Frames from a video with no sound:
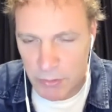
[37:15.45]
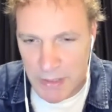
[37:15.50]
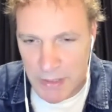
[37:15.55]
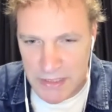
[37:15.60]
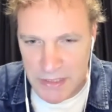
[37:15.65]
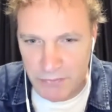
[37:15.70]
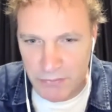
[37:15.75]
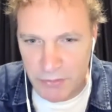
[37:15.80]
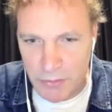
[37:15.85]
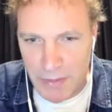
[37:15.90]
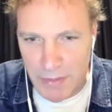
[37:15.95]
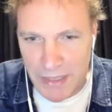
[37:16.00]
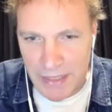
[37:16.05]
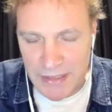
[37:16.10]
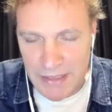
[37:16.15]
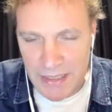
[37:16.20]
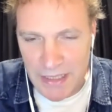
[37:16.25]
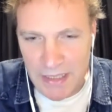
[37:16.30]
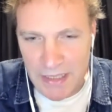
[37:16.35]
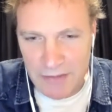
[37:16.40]
question for
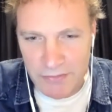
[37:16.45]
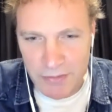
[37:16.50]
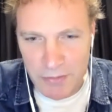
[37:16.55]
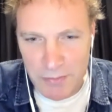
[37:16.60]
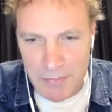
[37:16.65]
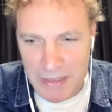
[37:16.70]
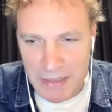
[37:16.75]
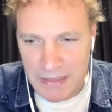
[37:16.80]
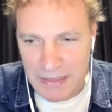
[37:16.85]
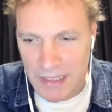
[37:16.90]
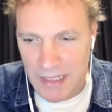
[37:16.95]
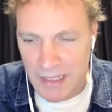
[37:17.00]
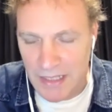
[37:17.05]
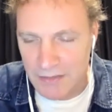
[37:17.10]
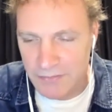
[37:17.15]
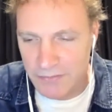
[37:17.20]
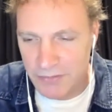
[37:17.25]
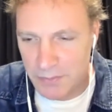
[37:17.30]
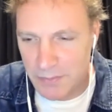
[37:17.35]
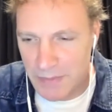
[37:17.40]

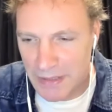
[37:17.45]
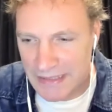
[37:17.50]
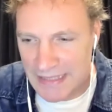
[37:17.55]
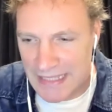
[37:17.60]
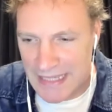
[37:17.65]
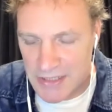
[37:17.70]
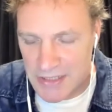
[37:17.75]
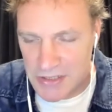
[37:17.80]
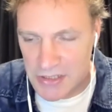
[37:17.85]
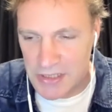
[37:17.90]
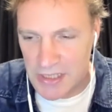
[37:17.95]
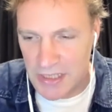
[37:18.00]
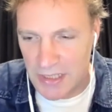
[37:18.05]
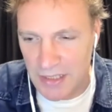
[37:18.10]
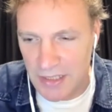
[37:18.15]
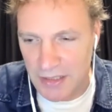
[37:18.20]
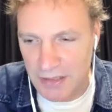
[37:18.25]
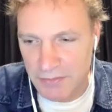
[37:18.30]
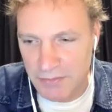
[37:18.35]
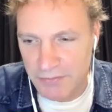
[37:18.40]
my guests.
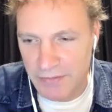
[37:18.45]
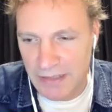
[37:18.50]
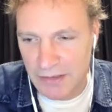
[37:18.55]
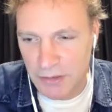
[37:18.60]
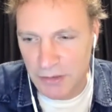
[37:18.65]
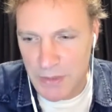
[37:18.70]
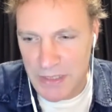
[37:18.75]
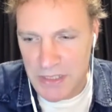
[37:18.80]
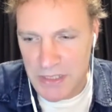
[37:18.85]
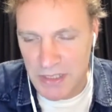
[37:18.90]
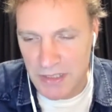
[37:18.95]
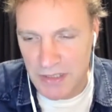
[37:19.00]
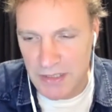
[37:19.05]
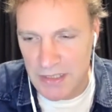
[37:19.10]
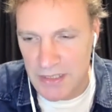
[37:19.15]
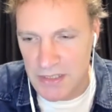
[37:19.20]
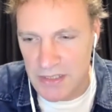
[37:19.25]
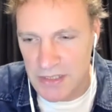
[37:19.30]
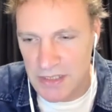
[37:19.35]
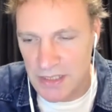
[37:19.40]
The final question
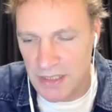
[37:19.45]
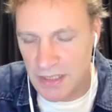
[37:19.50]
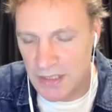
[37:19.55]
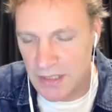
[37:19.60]
is,